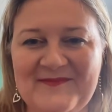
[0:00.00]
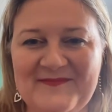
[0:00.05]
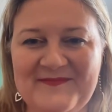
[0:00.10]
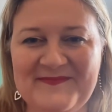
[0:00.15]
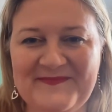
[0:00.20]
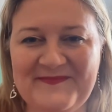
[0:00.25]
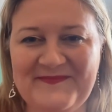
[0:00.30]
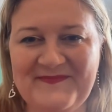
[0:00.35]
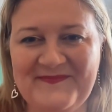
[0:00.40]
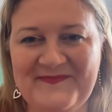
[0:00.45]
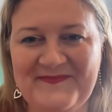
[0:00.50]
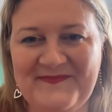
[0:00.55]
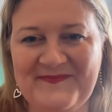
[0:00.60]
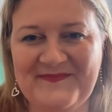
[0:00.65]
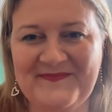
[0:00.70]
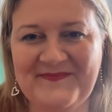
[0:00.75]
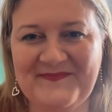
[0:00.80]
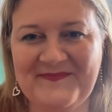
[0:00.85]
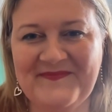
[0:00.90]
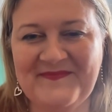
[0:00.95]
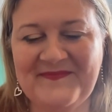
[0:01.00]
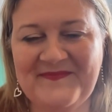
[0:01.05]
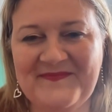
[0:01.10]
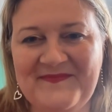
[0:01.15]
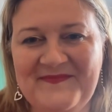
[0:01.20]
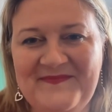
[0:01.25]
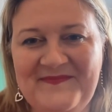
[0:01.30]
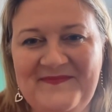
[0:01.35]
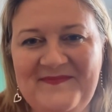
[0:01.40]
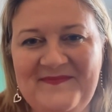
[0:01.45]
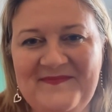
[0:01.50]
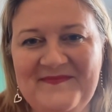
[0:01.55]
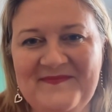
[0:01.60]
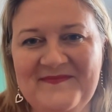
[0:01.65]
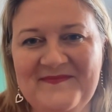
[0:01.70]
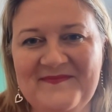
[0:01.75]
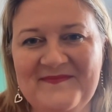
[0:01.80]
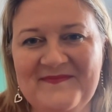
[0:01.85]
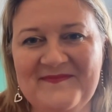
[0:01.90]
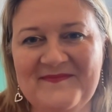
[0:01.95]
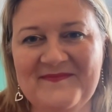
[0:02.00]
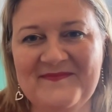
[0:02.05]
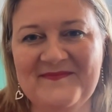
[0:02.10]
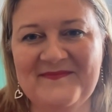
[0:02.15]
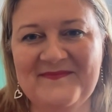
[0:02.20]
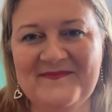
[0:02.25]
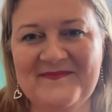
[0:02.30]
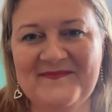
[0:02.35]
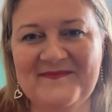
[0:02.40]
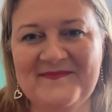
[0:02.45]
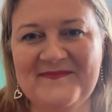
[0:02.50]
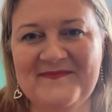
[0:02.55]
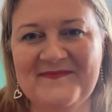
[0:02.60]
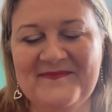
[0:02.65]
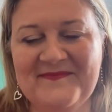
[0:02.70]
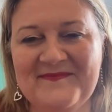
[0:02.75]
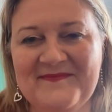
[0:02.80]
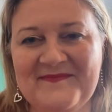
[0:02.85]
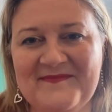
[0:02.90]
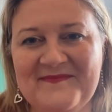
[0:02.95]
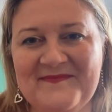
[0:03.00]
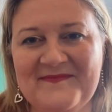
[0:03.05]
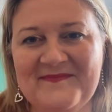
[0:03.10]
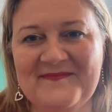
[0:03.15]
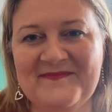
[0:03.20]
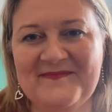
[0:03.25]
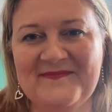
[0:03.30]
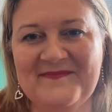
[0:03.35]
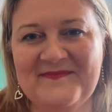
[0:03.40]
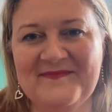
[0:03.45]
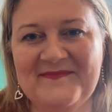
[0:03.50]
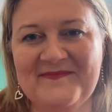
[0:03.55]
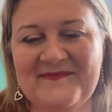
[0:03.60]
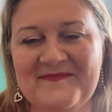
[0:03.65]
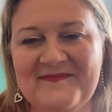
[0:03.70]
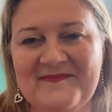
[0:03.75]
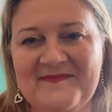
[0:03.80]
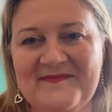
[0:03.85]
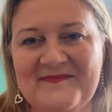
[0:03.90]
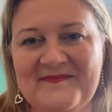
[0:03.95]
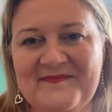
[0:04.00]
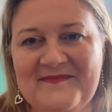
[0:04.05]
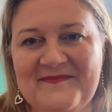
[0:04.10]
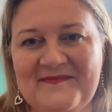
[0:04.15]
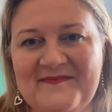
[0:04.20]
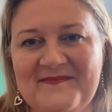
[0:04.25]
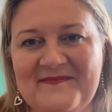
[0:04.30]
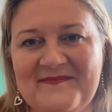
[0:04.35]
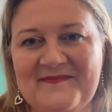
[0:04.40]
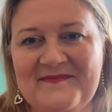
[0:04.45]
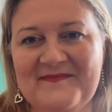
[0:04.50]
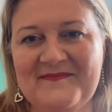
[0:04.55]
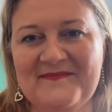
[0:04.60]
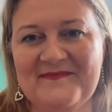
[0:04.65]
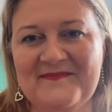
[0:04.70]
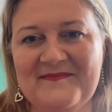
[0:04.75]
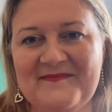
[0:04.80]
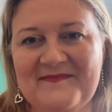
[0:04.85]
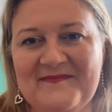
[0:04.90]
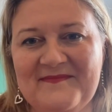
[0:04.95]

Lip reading: [no speech]